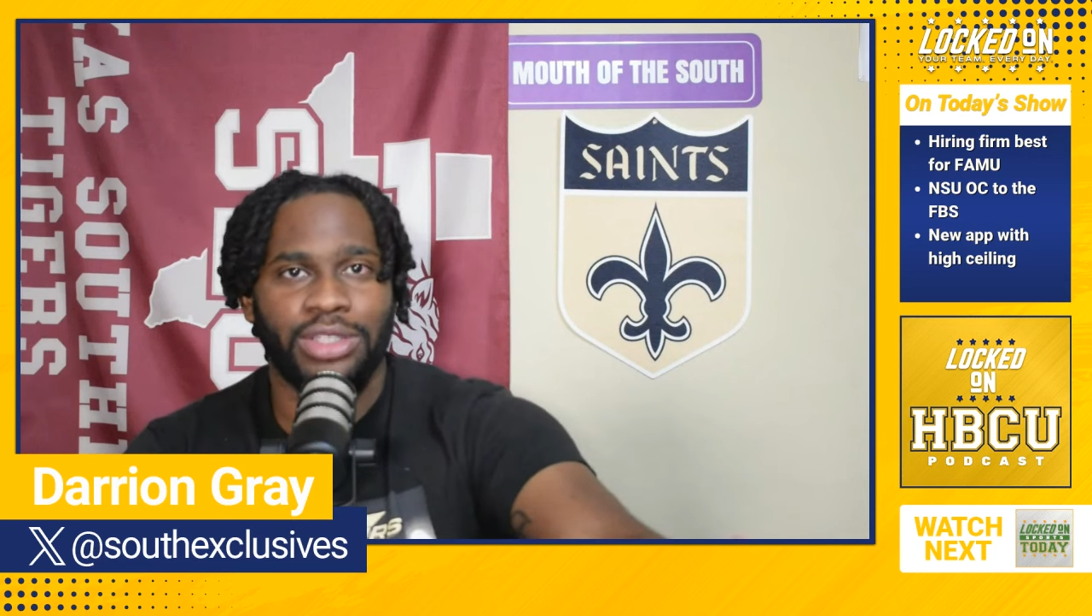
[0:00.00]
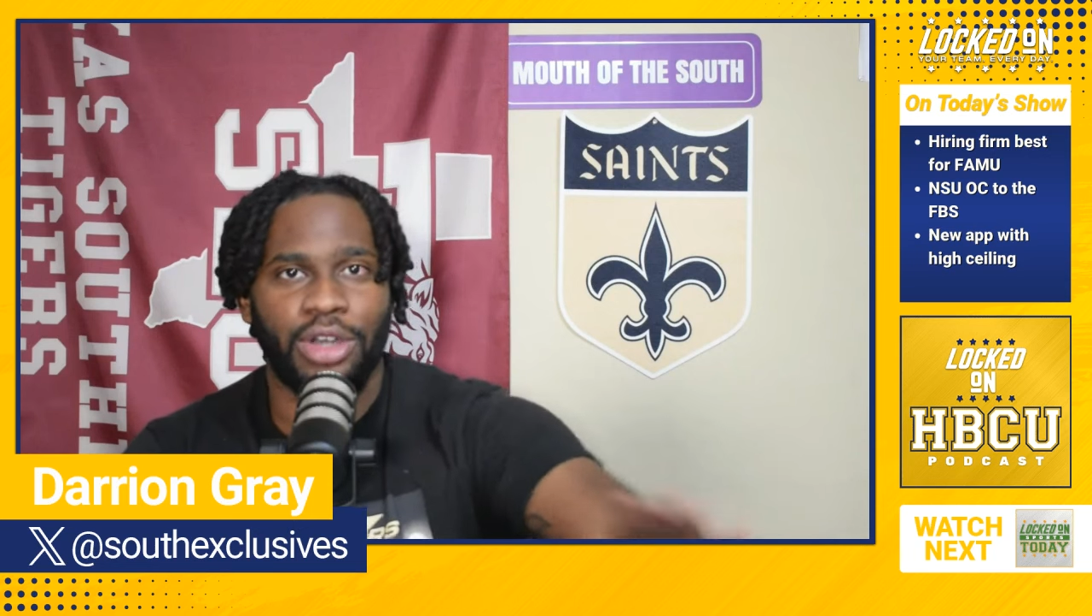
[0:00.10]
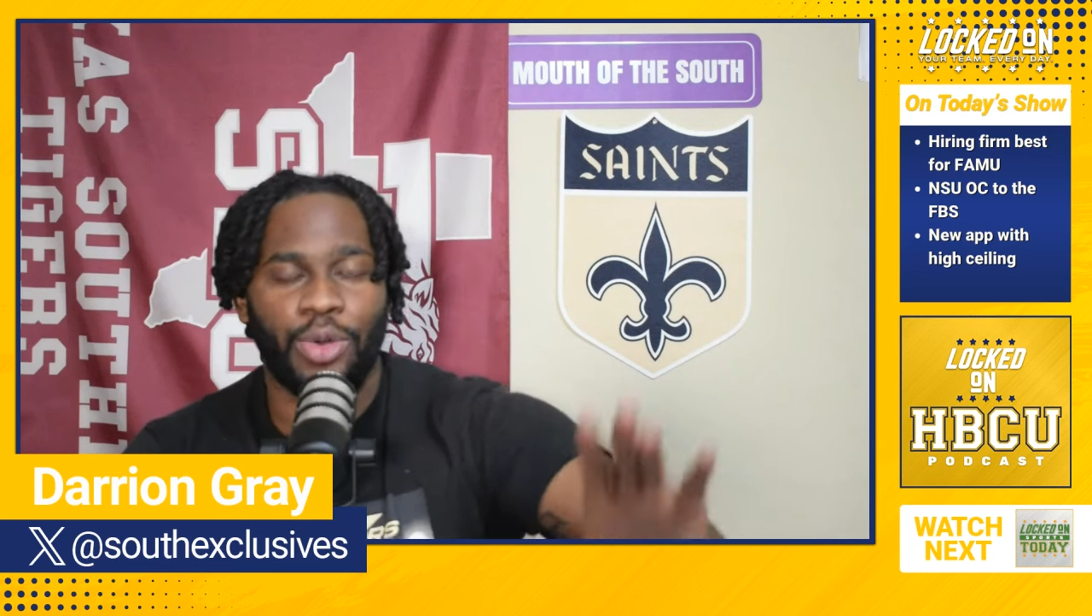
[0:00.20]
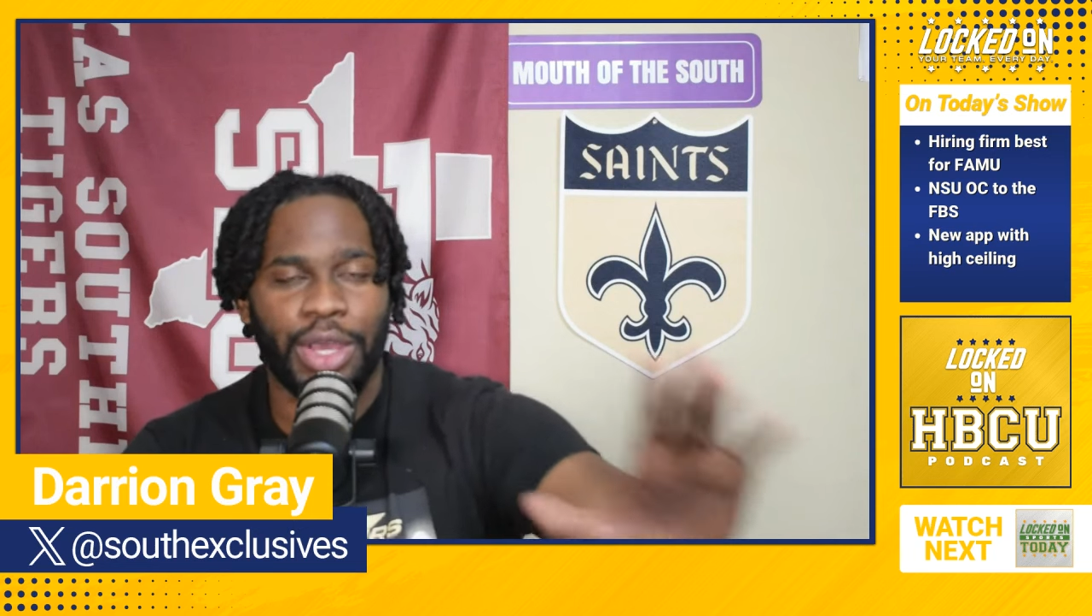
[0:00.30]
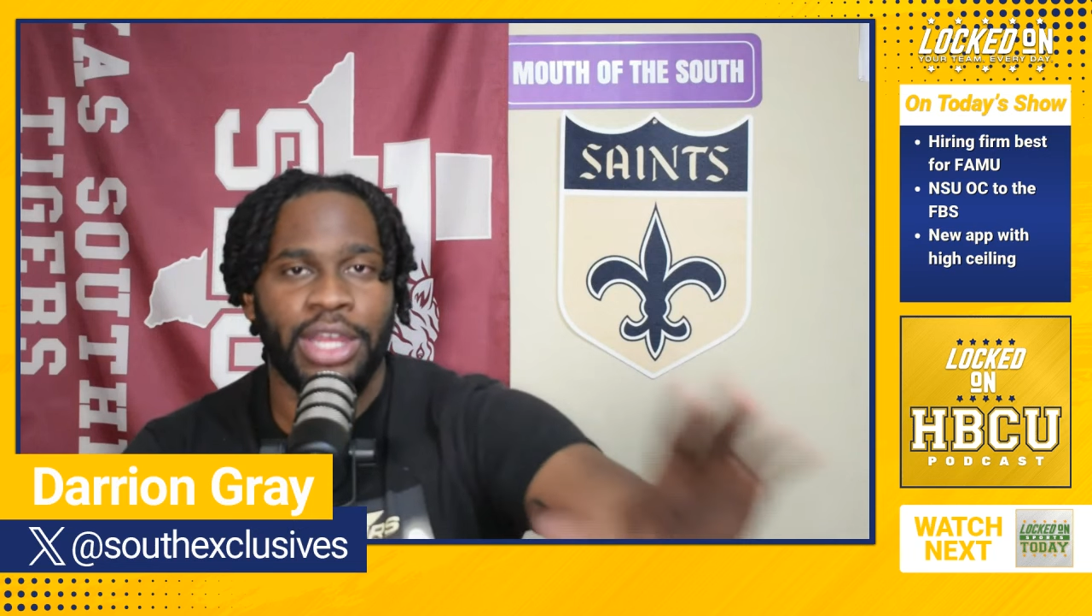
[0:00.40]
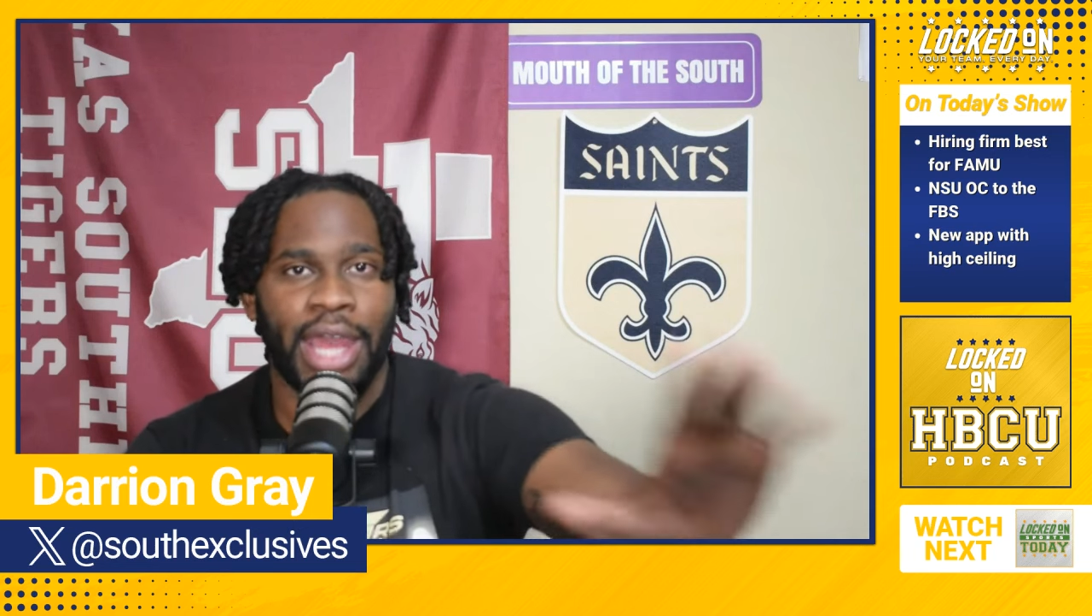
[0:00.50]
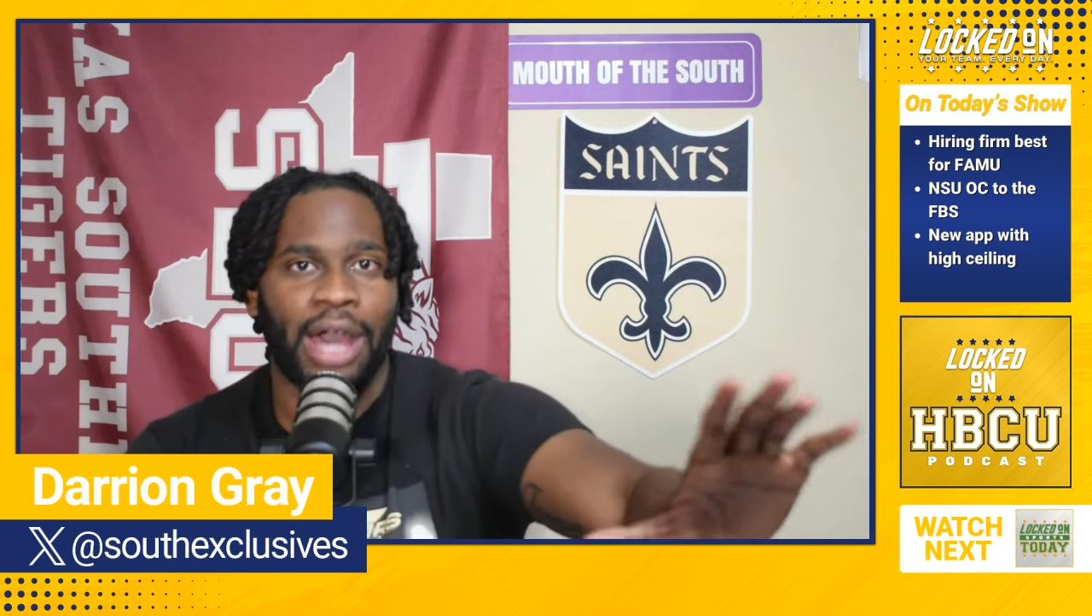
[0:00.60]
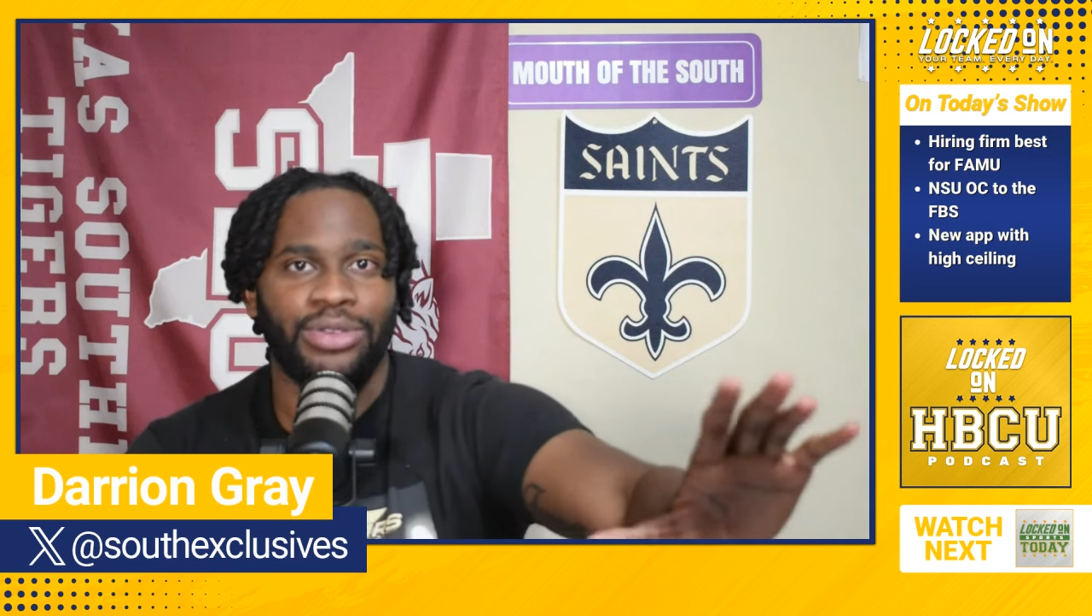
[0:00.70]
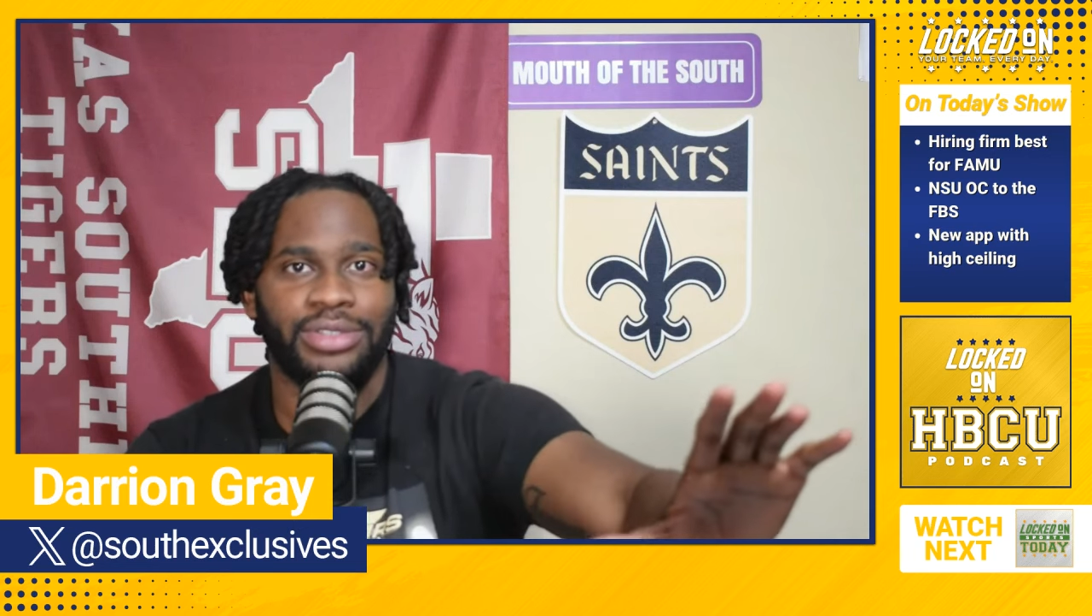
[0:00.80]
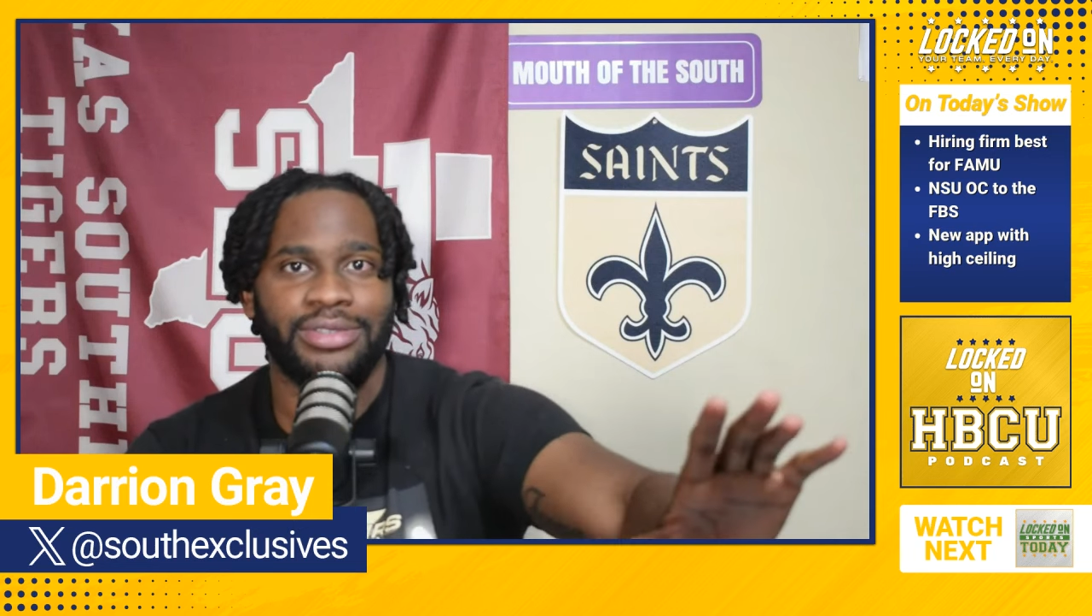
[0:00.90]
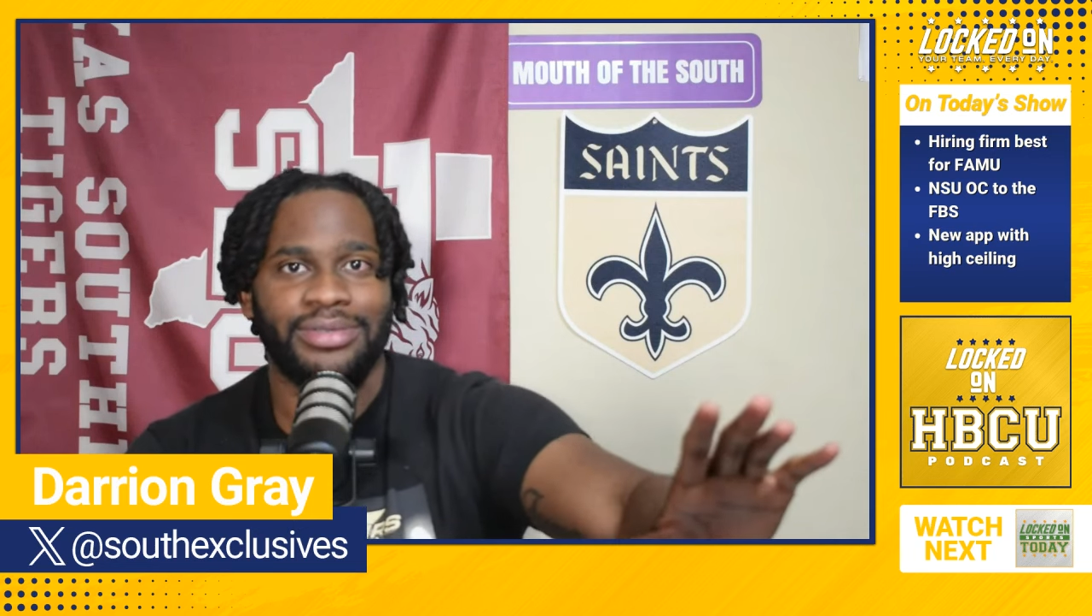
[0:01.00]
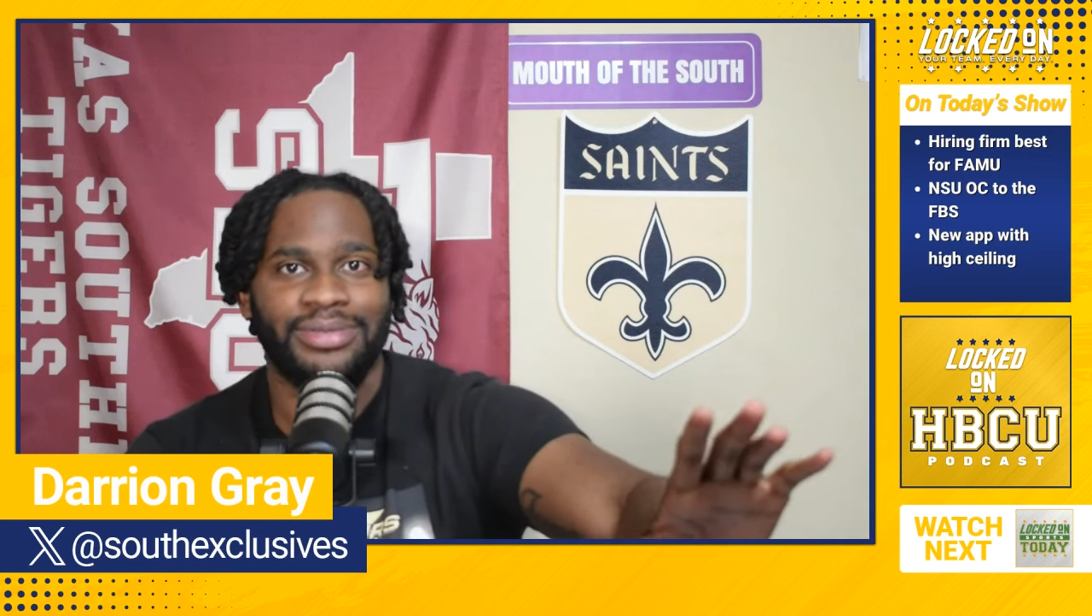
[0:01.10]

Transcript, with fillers: to go in-house.